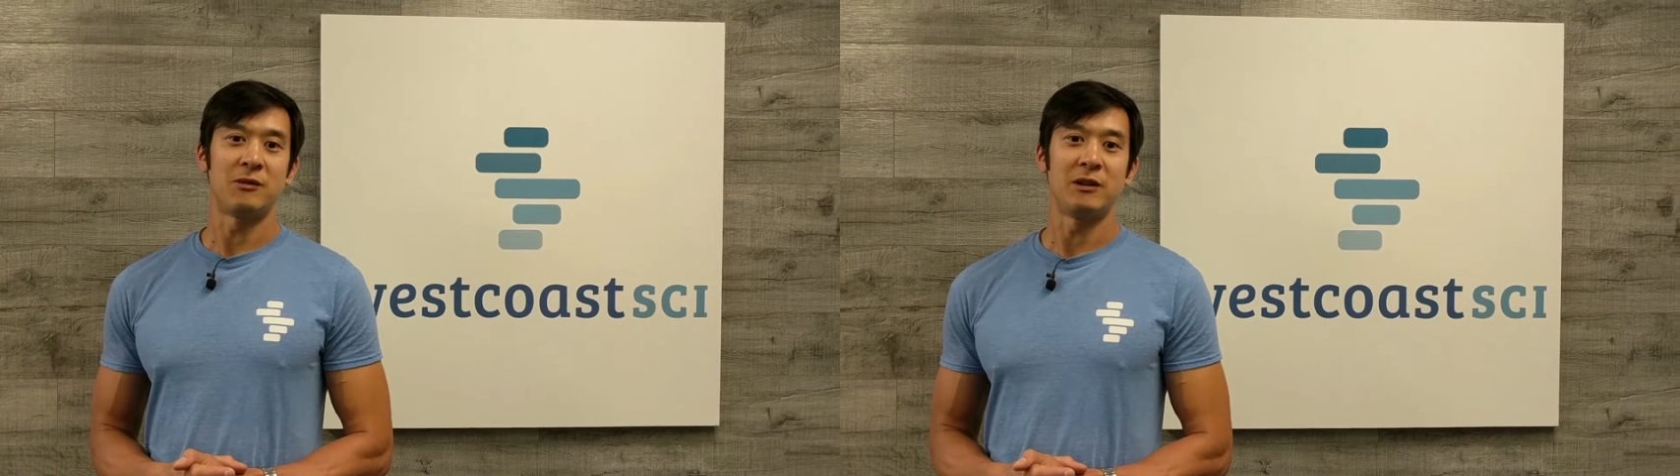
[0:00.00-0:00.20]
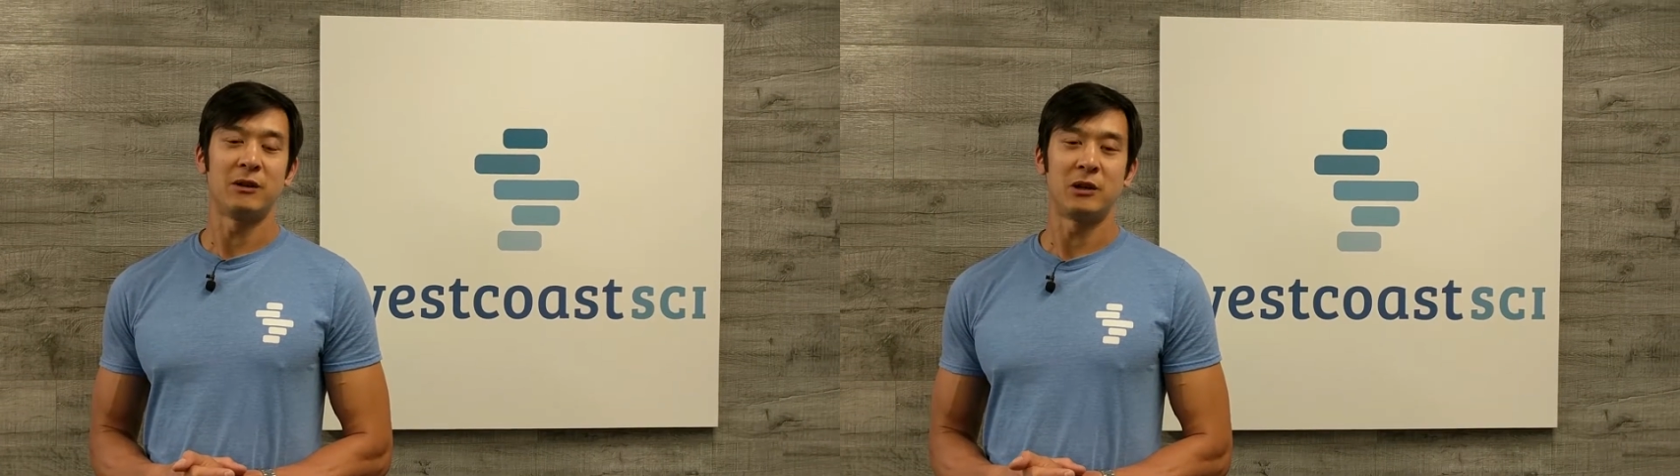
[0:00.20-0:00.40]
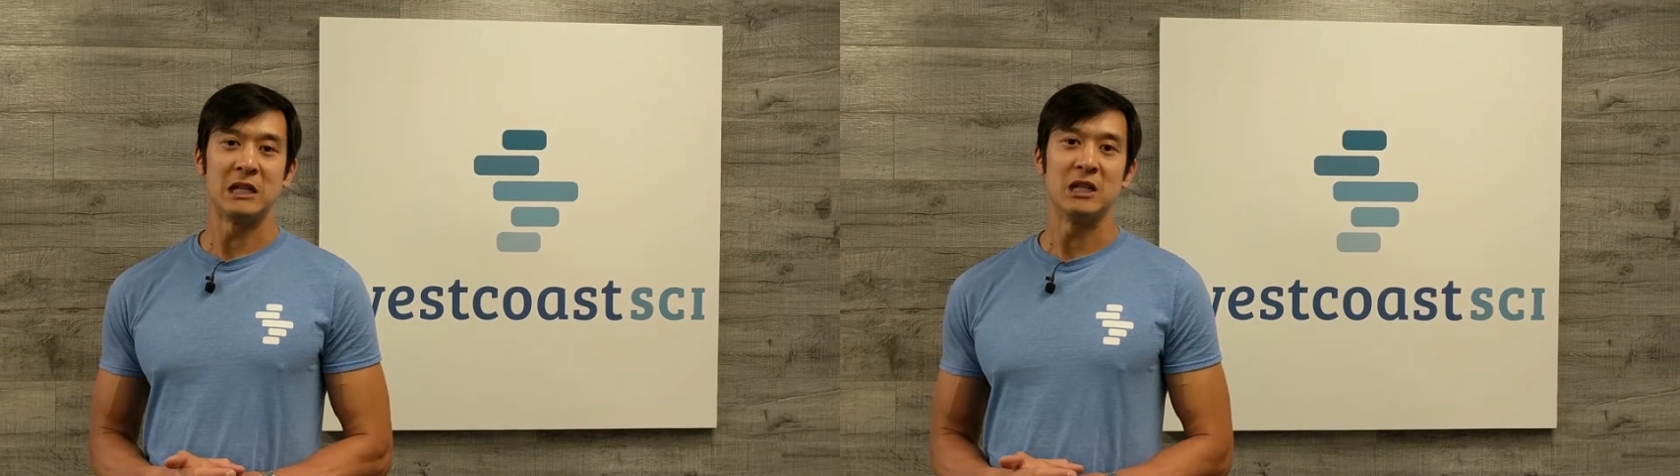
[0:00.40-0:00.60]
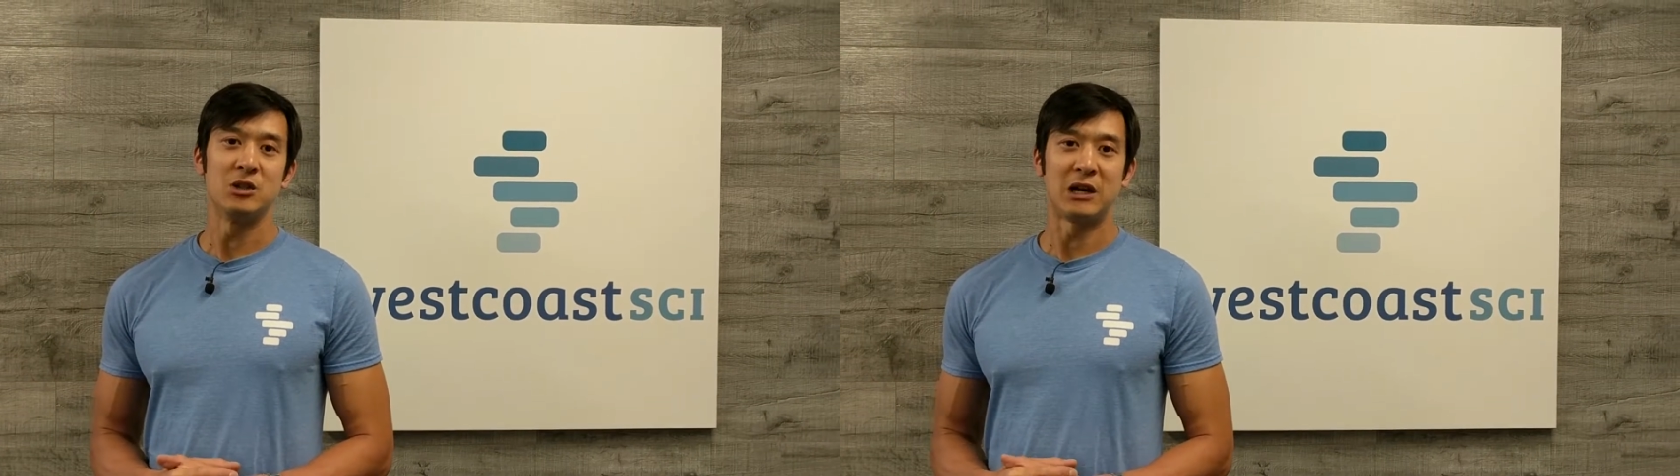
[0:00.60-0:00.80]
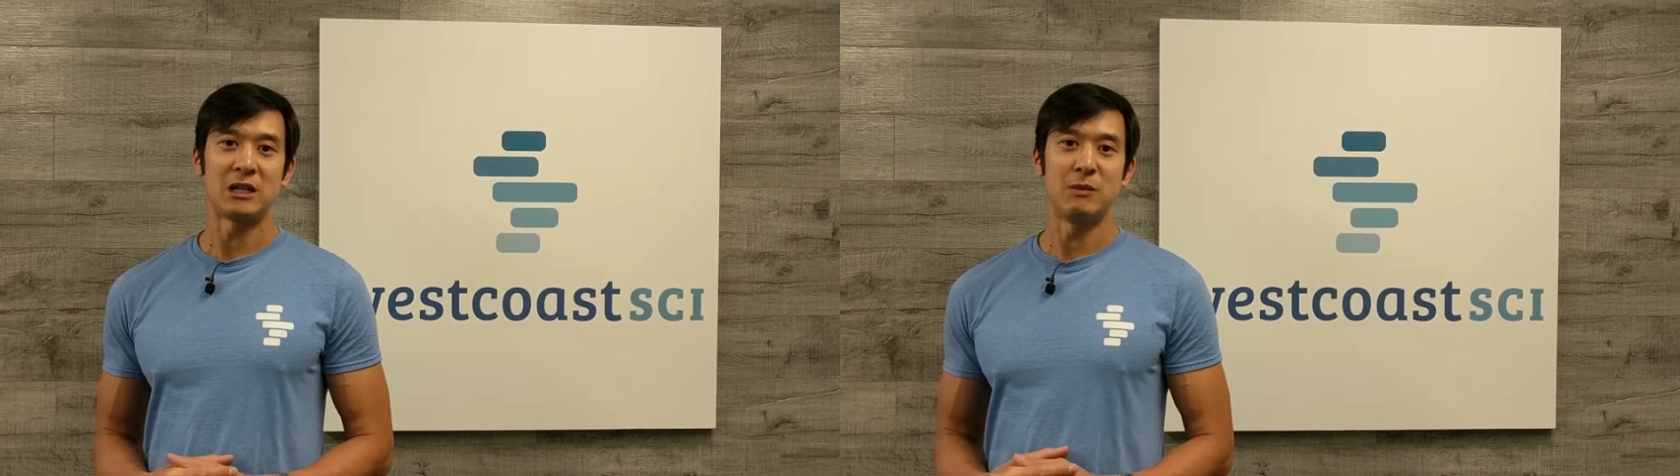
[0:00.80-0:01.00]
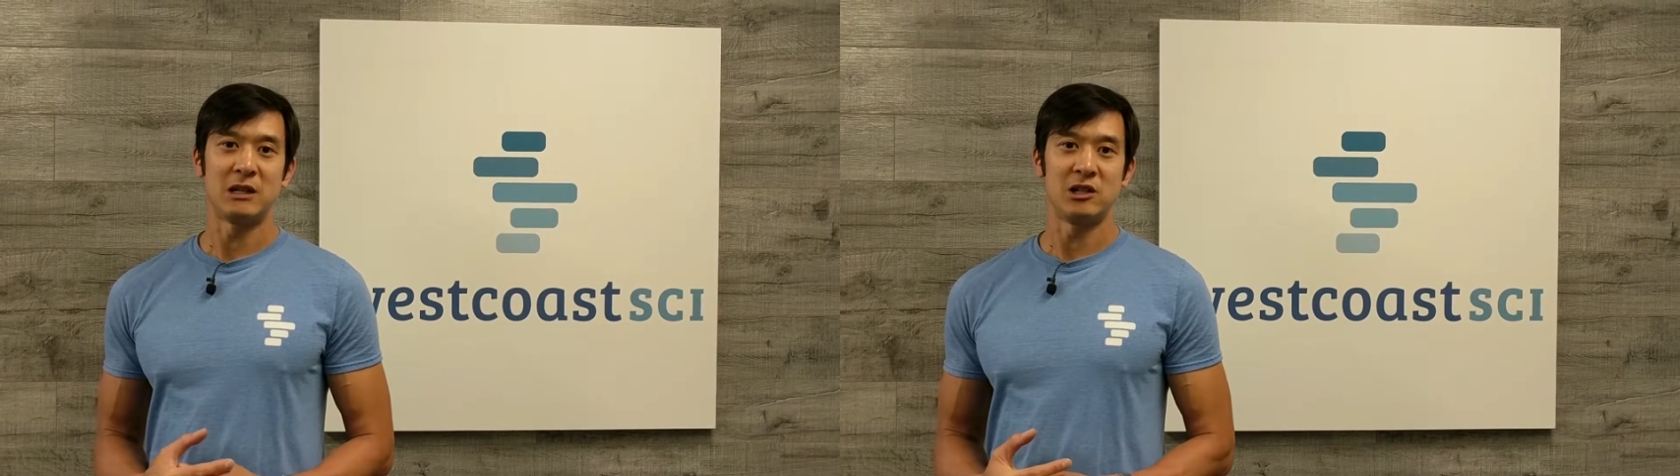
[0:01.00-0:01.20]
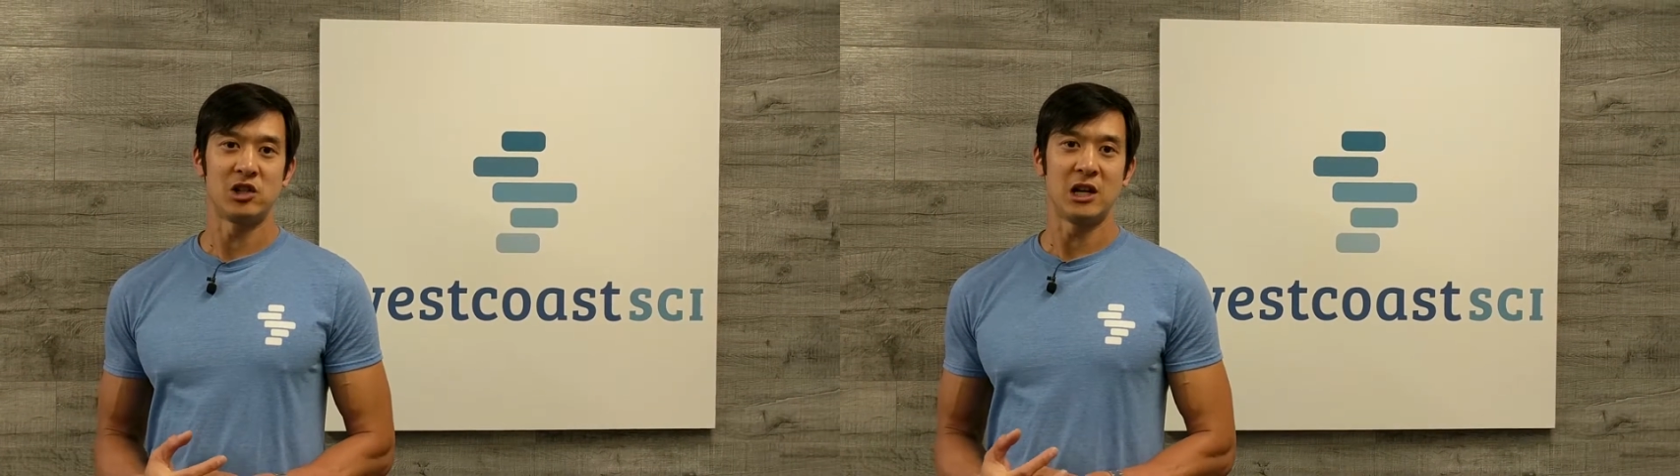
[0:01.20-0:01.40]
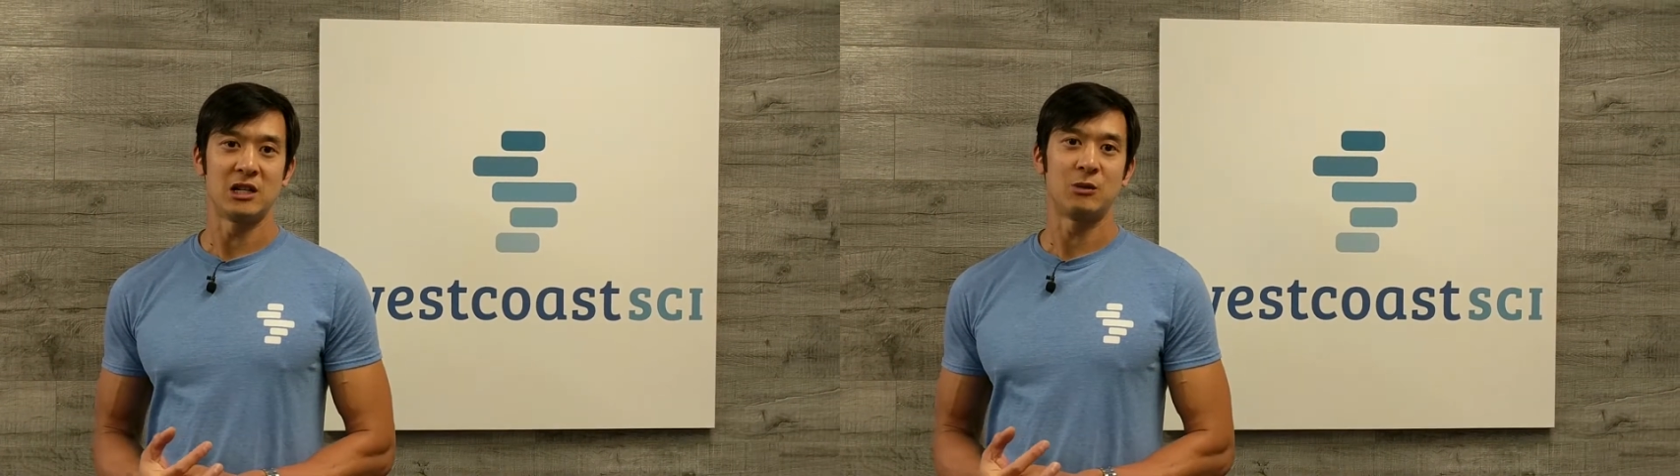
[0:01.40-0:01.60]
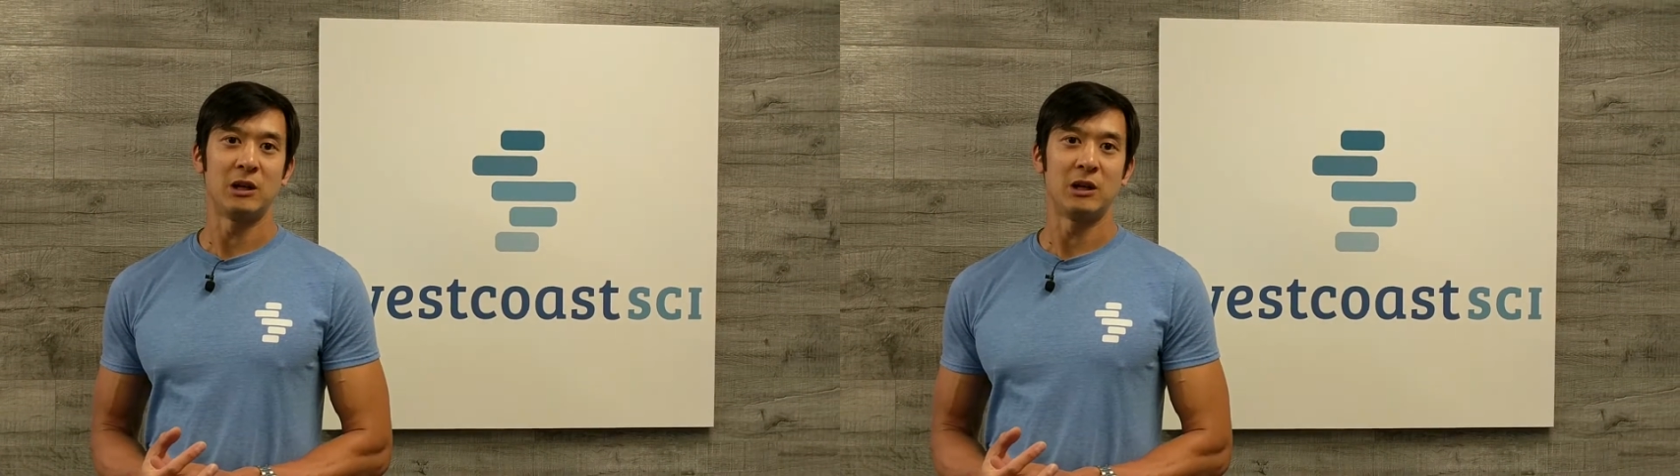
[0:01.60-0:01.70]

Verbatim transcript: feel free to direct message us.